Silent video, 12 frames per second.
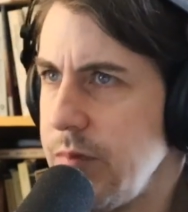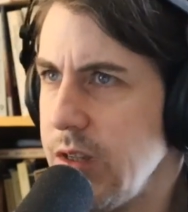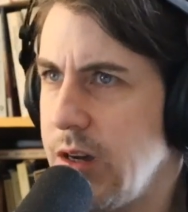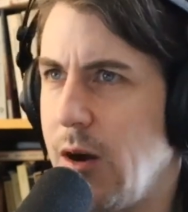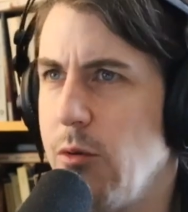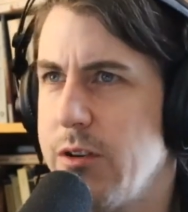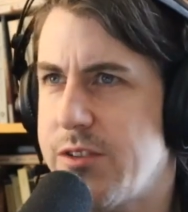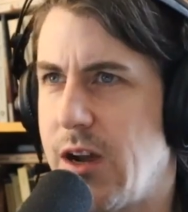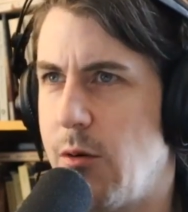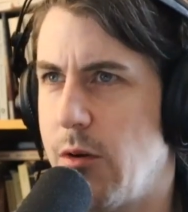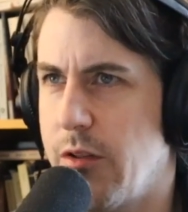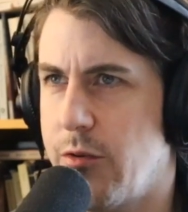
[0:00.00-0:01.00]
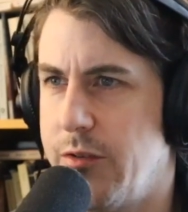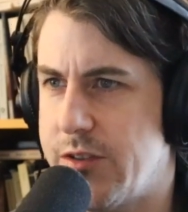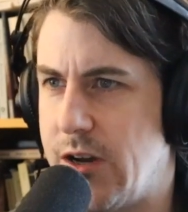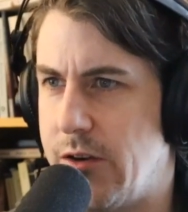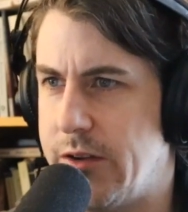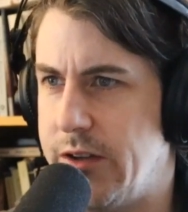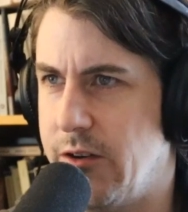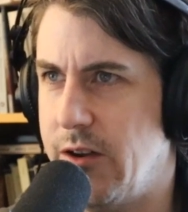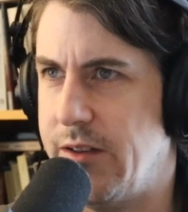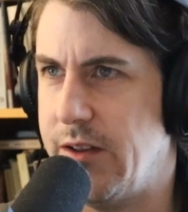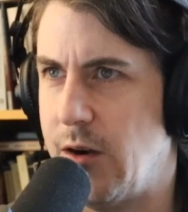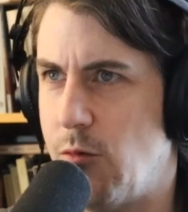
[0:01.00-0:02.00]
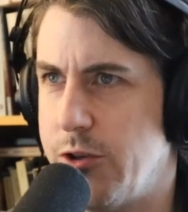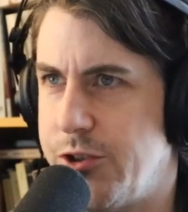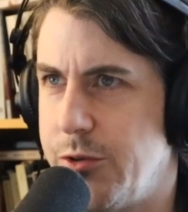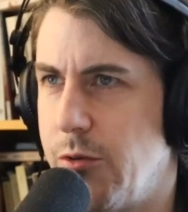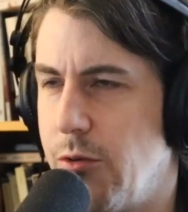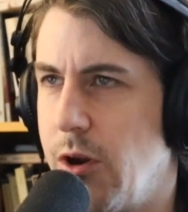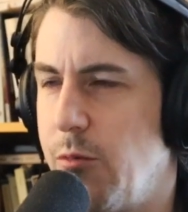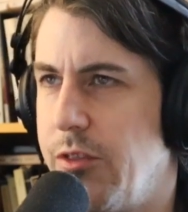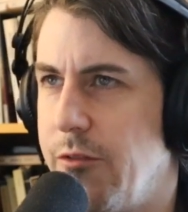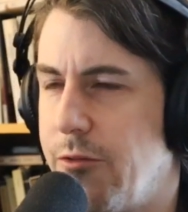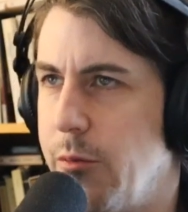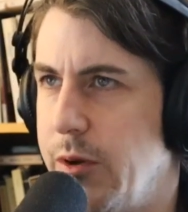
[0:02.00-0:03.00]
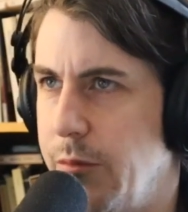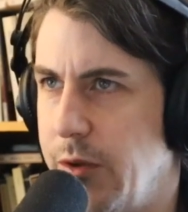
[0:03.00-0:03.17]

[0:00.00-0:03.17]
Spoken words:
I want to throw this out here, and then I want you to run with it for a bit,